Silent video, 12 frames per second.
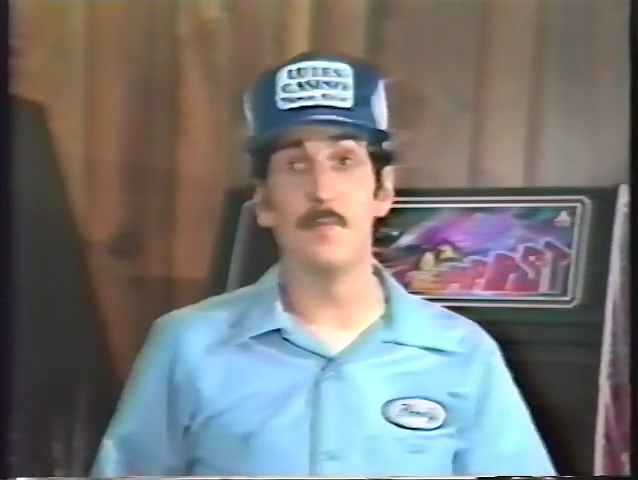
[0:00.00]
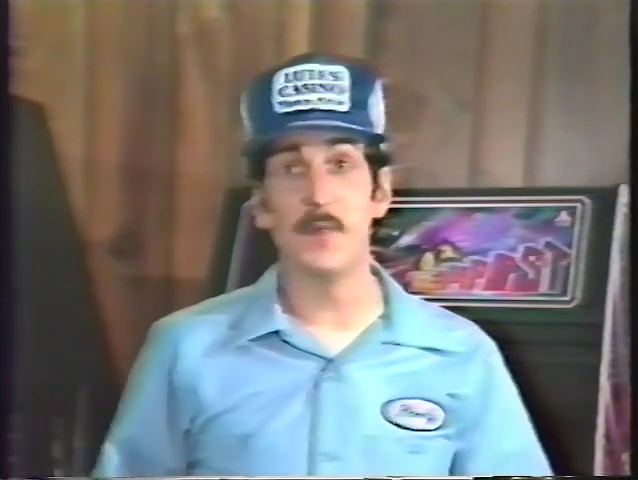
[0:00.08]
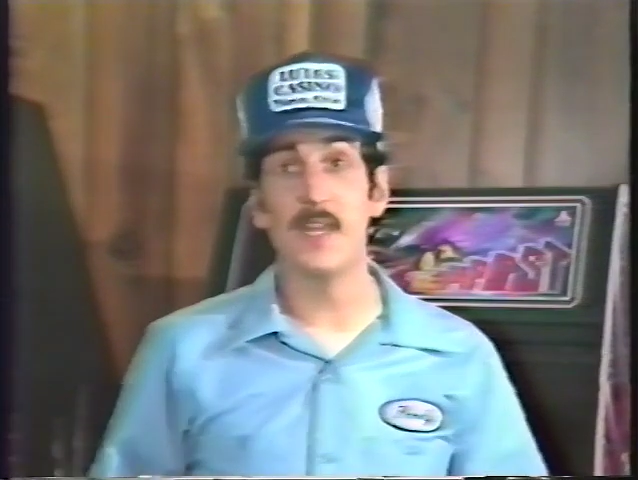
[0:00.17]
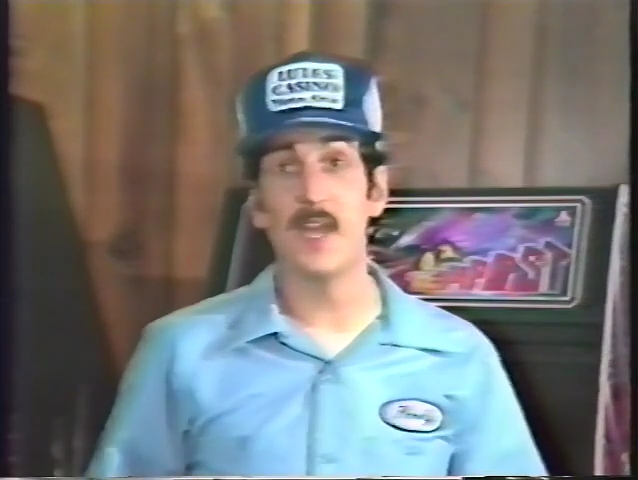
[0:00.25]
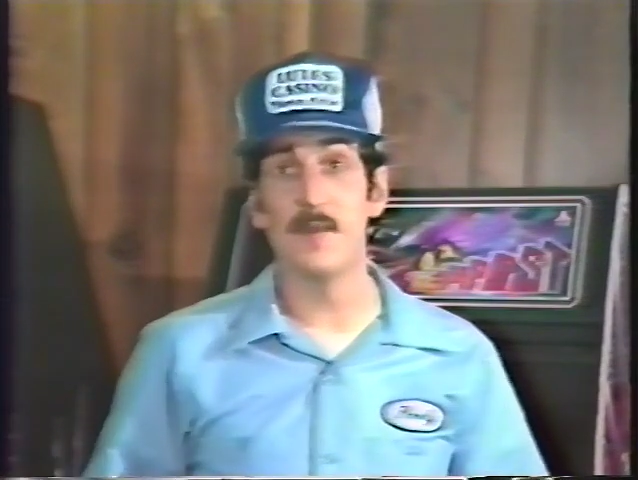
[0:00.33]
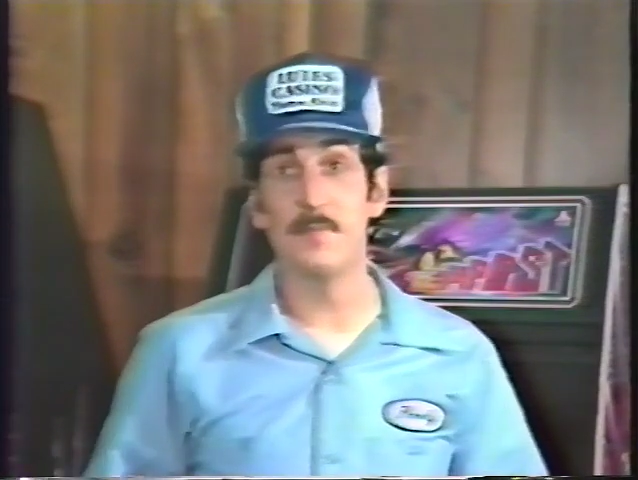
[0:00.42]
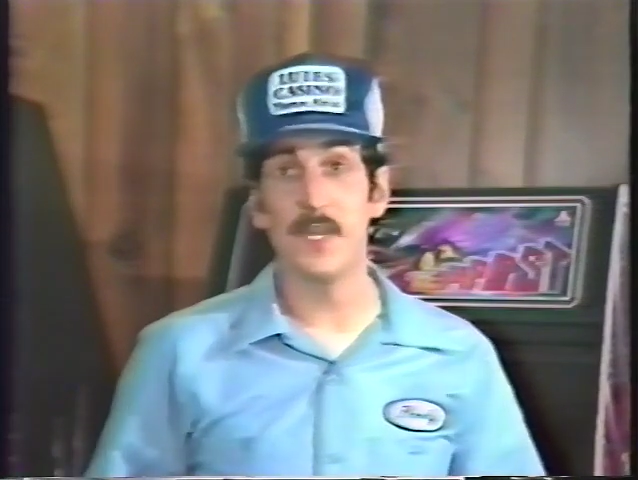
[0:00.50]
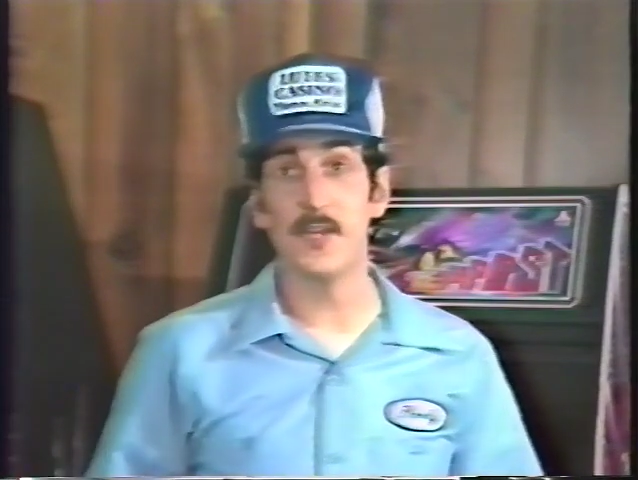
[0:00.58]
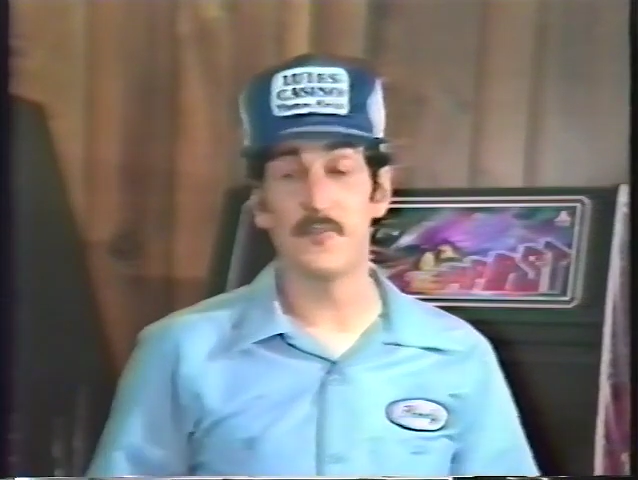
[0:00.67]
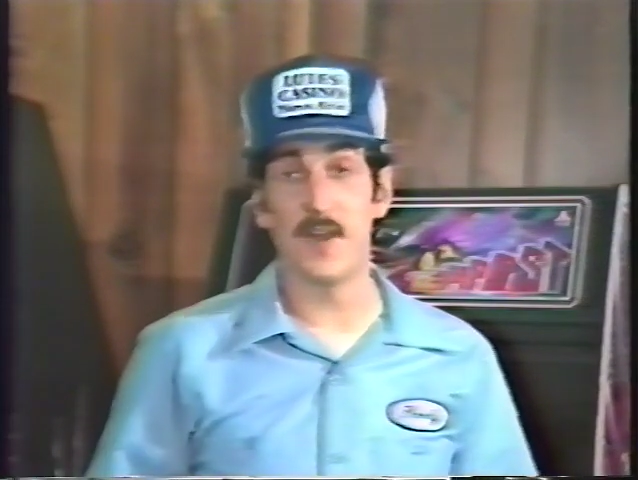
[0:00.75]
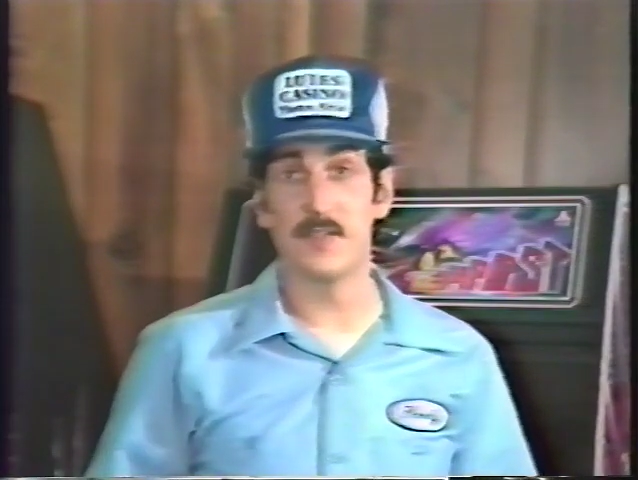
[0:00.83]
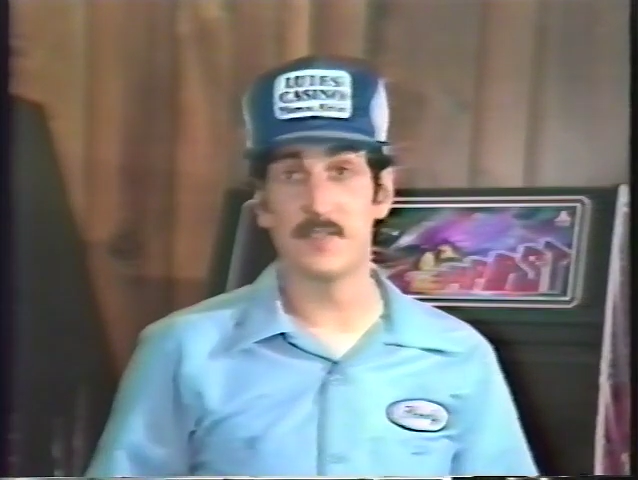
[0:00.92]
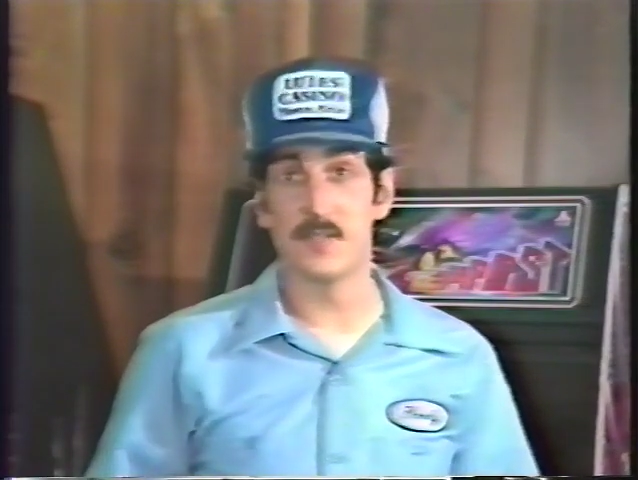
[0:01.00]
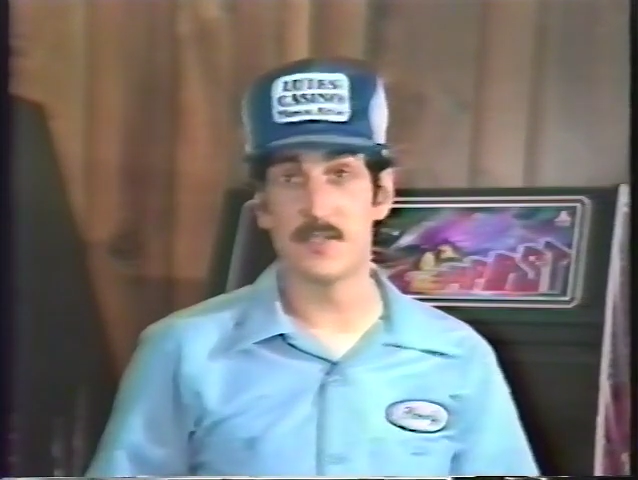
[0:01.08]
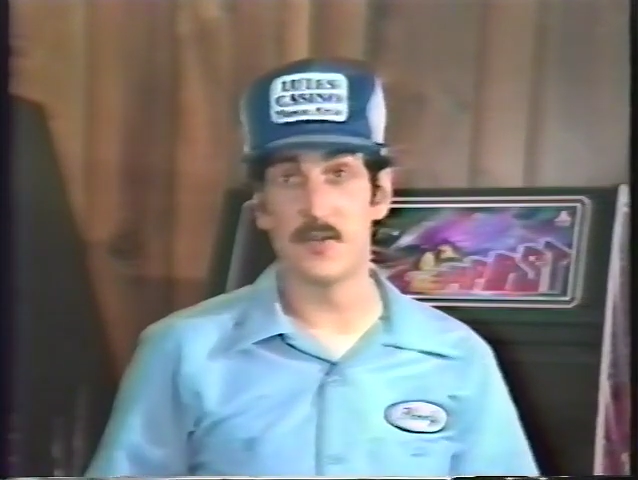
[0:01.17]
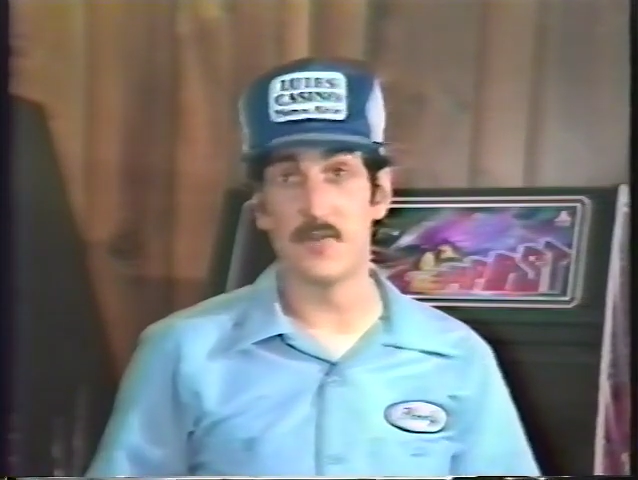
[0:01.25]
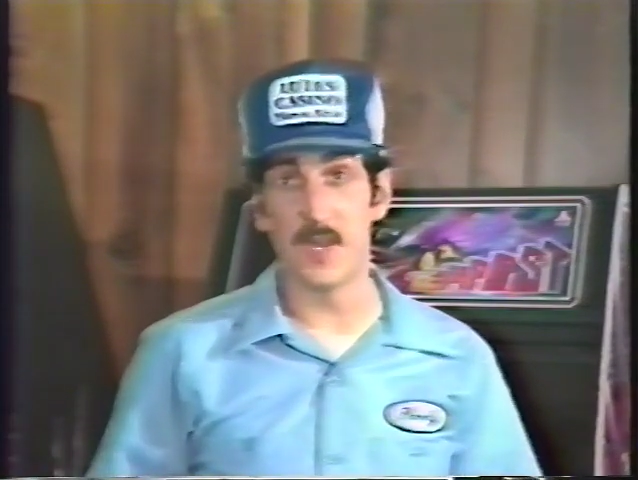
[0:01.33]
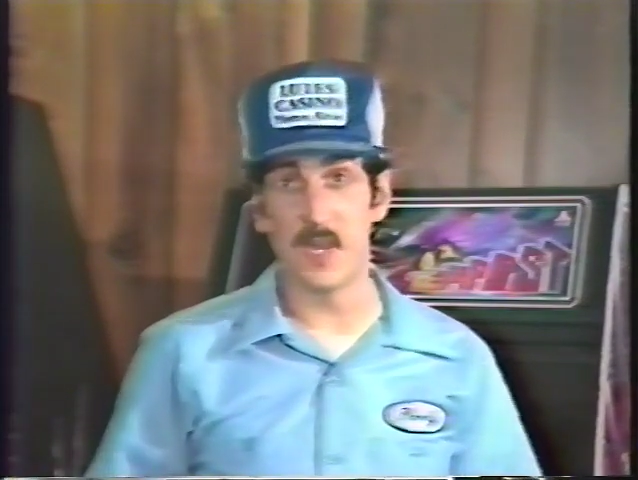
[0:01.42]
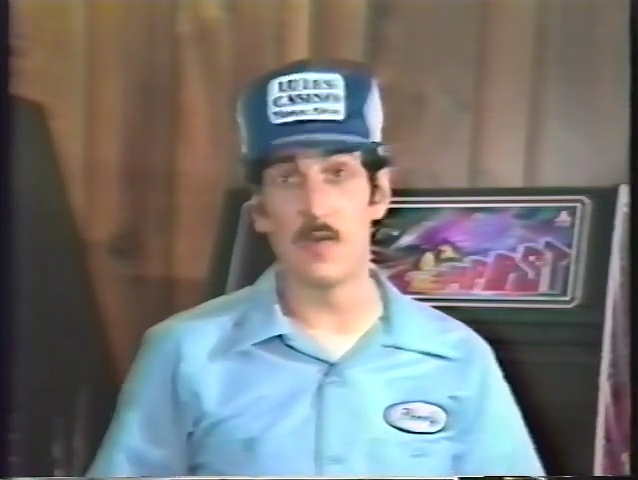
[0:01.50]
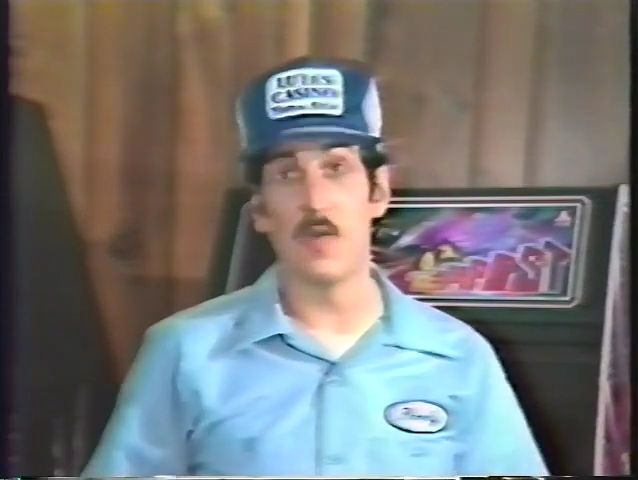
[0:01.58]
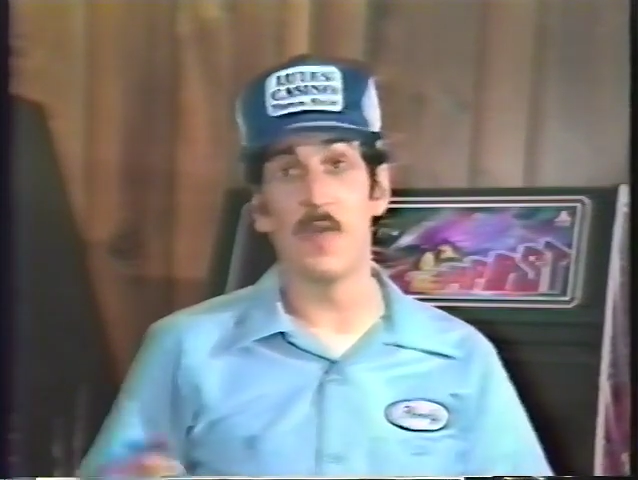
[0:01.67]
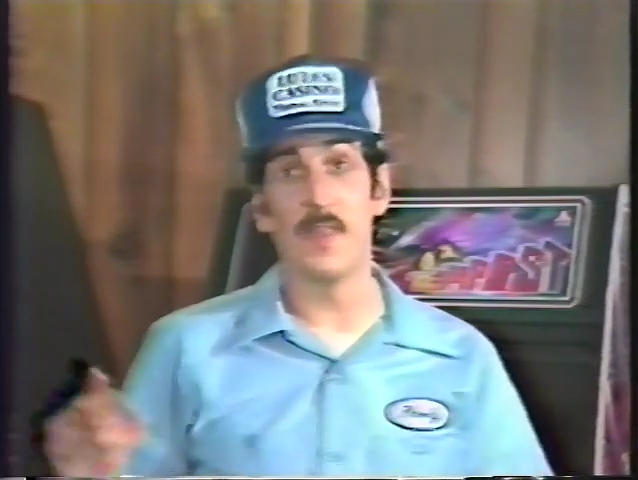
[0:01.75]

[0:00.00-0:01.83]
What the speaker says: PNP transistor in